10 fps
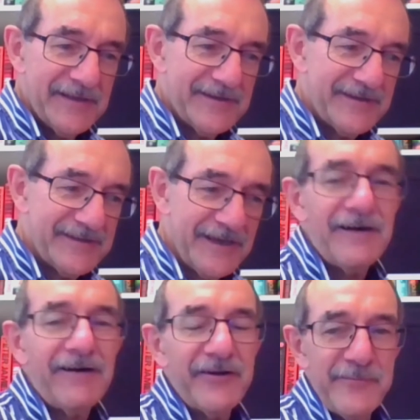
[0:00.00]
And
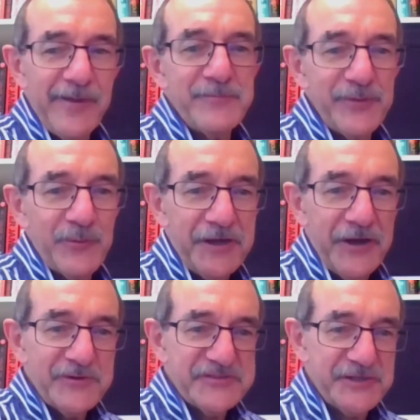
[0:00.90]
I remember when
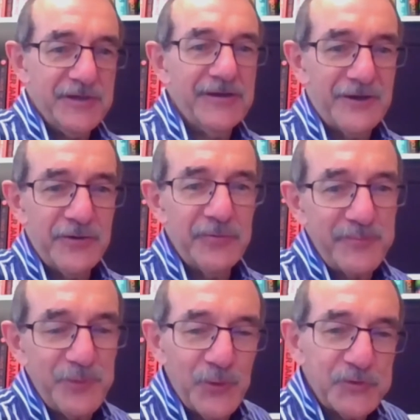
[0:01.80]
I was a cub
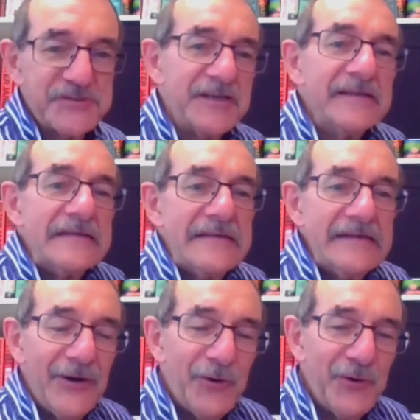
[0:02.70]
reporter
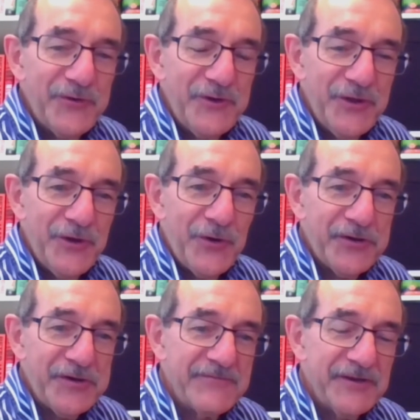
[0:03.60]
on
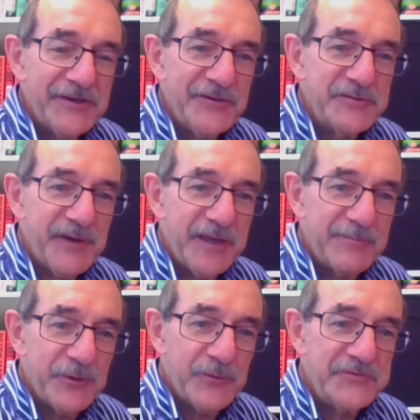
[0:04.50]
an evening
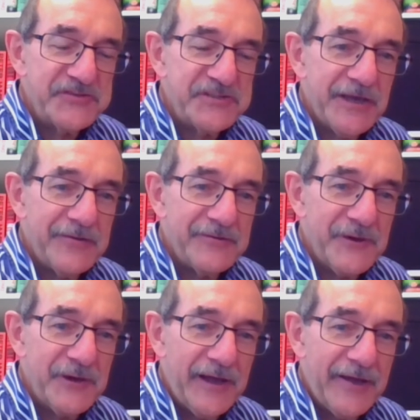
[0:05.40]
newspaper, we used to
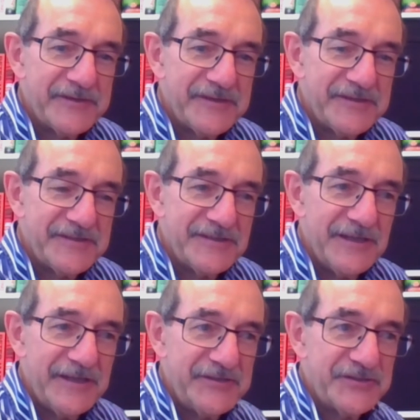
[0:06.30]
go out
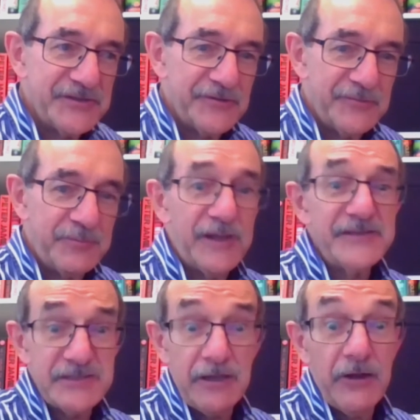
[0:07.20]
into
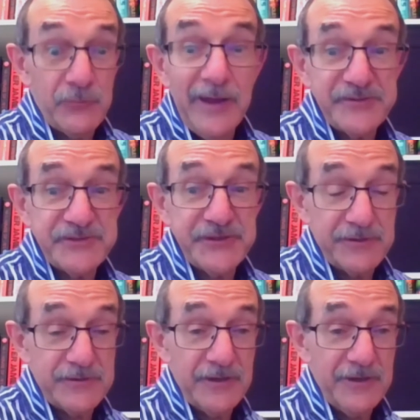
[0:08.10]
places like
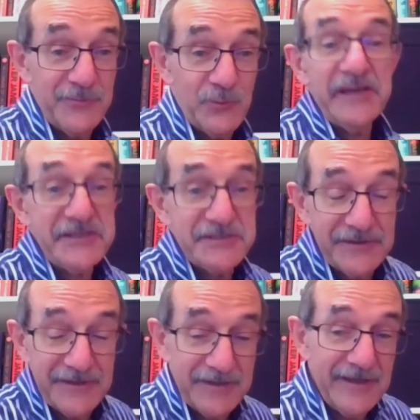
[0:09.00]
Repton and
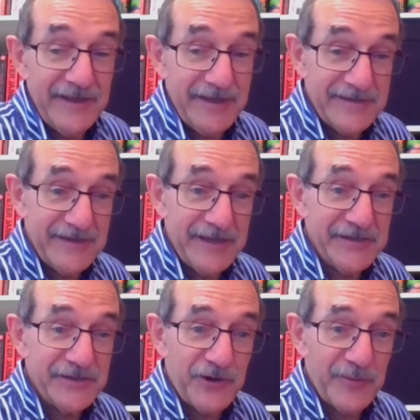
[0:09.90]
Willington
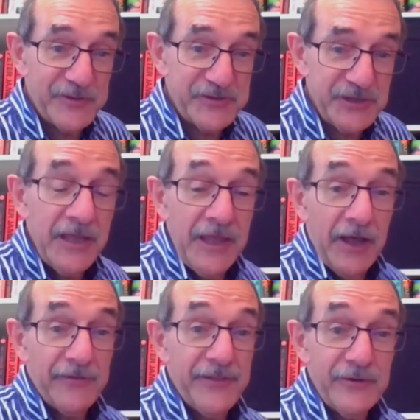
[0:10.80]
in Derbyshire,
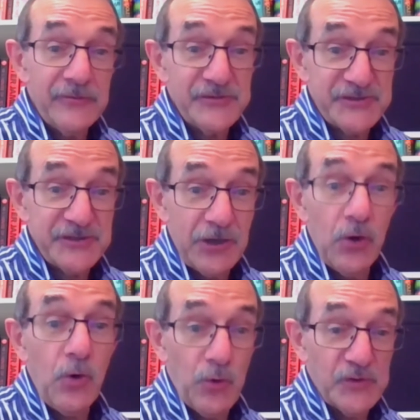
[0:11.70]
and those
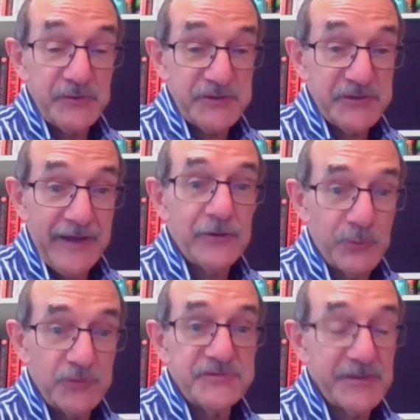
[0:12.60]
courts, which were
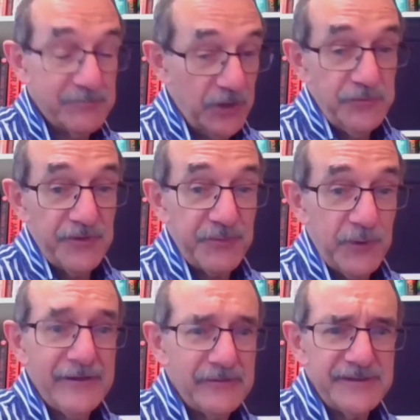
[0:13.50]
held once a month,
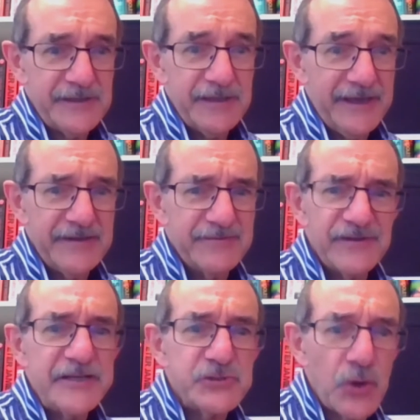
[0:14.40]
were held in a
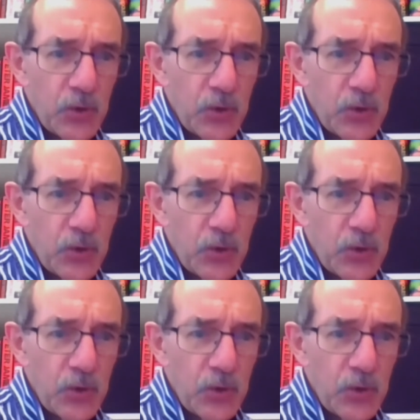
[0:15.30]
village